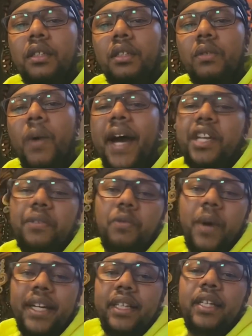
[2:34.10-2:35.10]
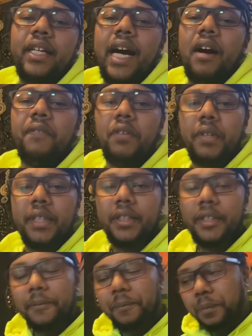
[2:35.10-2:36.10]
Why you why didn't look out for
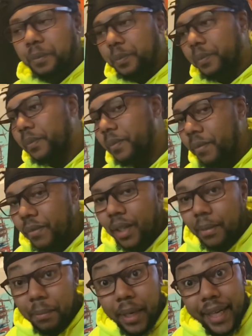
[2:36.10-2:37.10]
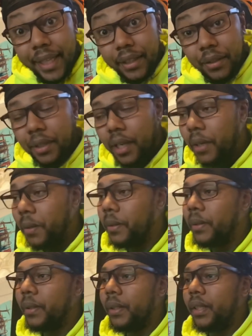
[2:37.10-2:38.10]
us? But, you know,
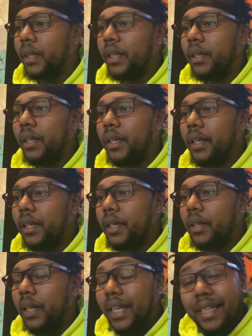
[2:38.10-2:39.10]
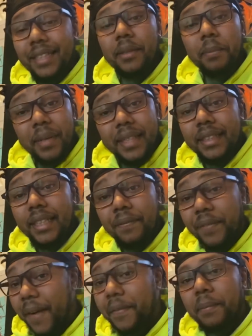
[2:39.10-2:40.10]
he's the president
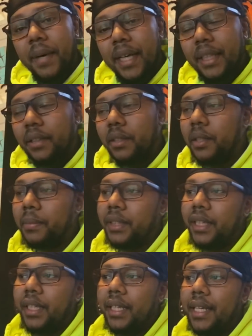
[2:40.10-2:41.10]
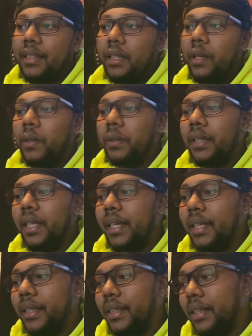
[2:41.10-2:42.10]
for everybody. You know what I'm saying? That's the whole thing.
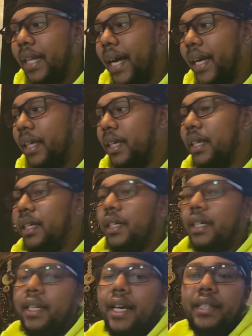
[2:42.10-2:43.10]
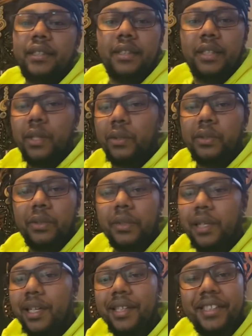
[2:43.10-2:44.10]
It's just like he has to go through
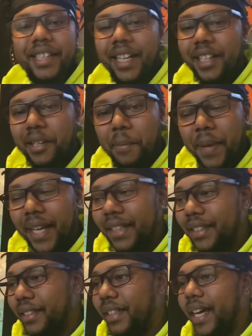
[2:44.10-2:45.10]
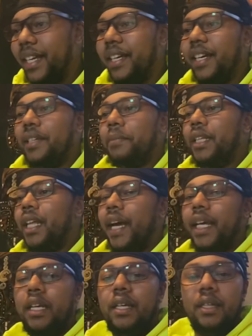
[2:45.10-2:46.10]
a chain of command. It's just like he can't be
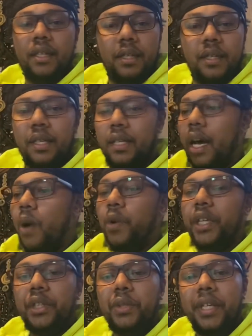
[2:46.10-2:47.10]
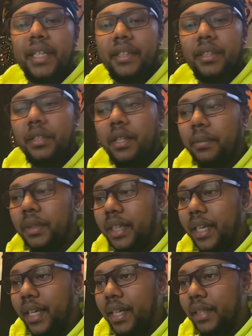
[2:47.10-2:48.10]
like, I want to do this. You know what I'm
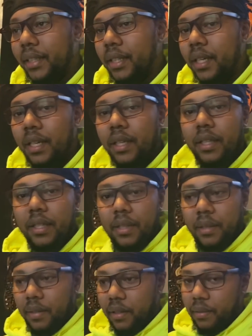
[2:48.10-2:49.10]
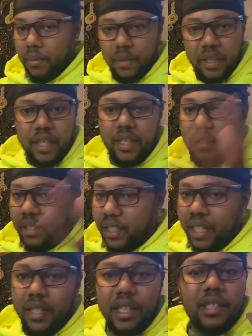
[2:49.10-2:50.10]
saying?
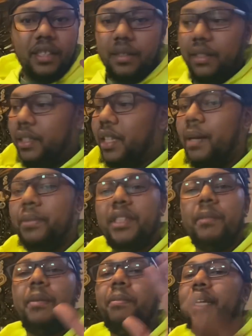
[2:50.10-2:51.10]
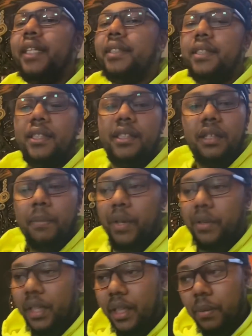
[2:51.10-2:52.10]
send this lump sum of money to this
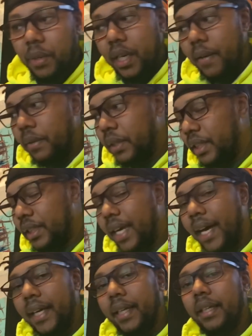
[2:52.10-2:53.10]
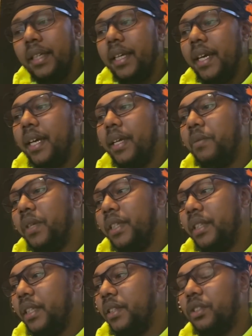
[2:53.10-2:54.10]
community or whatever. It's just like you can't really
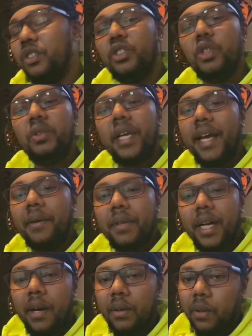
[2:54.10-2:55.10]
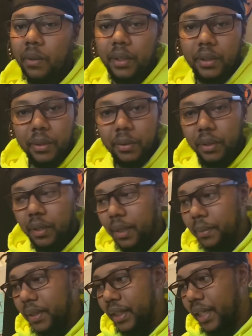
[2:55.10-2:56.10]
just do that without going through, you know what
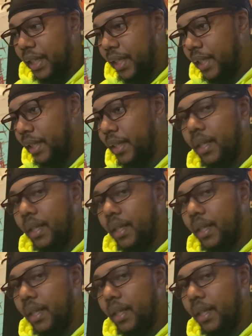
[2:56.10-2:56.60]
I'm saying,